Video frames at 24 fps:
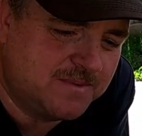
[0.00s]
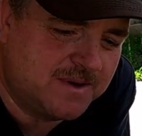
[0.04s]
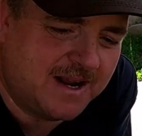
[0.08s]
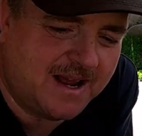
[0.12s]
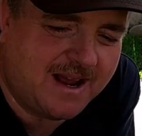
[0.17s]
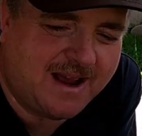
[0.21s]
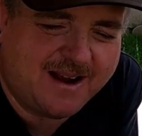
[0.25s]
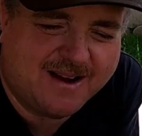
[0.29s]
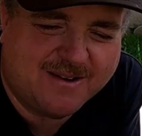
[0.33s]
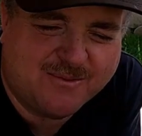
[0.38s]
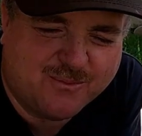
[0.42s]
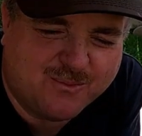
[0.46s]
but
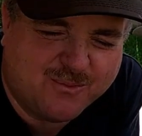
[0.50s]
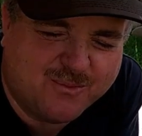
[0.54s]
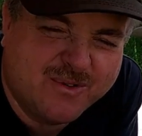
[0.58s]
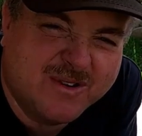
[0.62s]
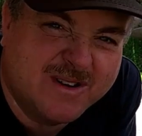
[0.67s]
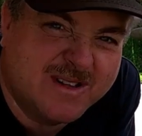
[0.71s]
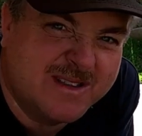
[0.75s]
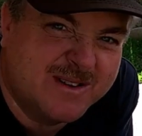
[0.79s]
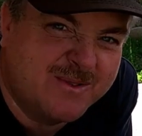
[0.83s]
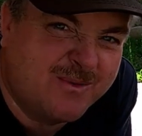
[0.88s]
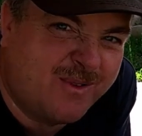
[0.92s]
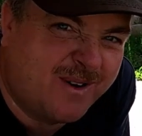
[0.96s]
I
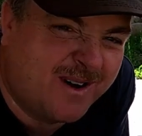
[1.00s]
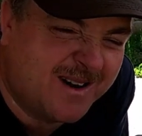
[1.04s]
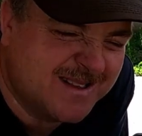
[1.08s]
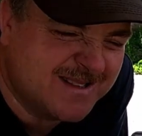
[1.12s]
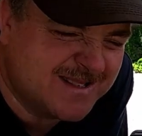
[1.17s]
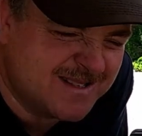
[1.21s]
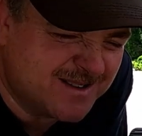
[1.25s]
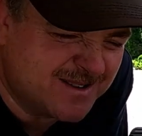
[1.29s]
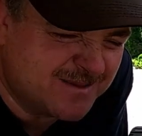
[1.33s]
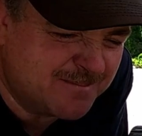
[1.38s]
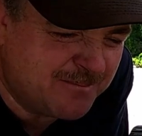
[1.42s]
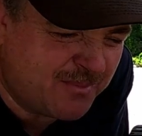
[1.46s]
really want
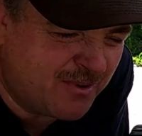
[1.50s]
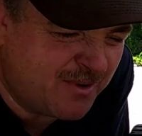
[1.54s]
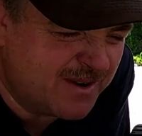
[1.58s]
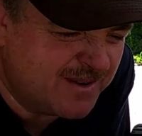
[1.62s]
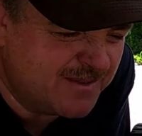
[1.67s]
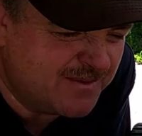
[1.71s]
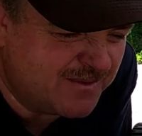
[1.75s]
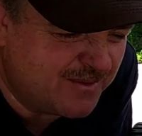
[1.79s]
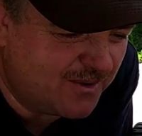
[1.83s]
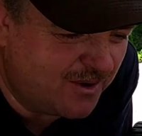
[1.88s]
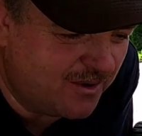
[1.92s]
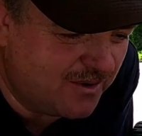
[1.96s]
it to
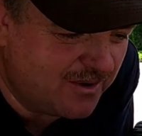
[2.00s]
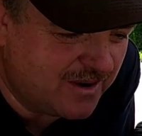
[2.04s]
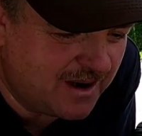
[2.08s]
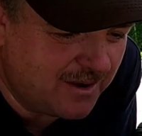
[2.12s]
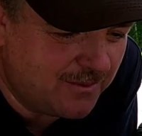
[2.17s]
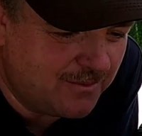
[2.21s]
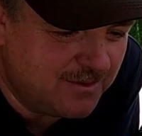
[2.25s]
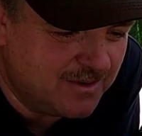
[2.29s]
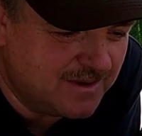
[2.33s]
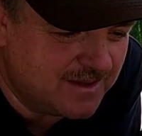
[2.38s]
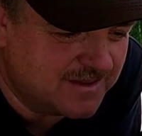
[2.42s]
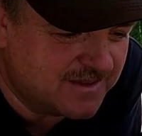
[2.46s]
point forward. I
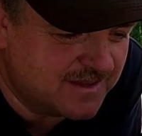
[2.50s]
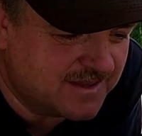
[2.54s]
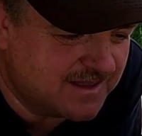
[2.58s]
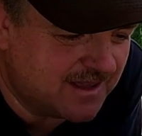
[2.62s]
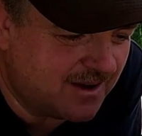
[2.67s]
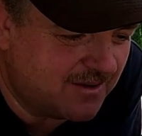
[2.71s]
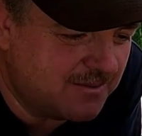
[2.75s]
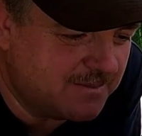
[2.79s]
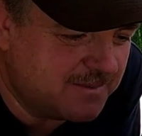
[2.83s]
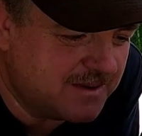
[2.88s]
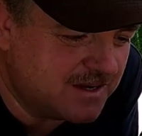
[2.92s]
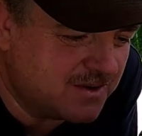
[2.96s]
really think
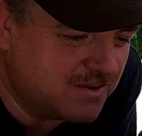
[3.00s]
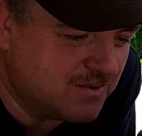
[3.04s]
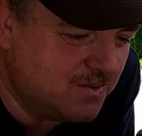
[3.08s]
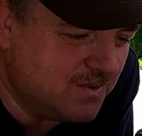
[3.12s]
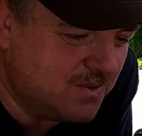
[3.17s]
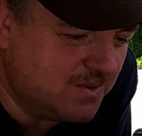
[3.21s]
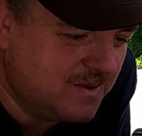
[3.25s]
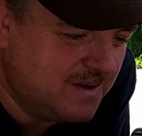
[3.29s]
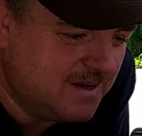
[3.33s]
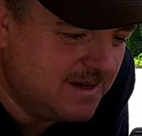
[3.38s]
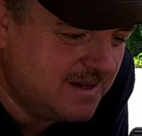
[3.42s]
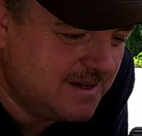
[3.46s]
that would be cool.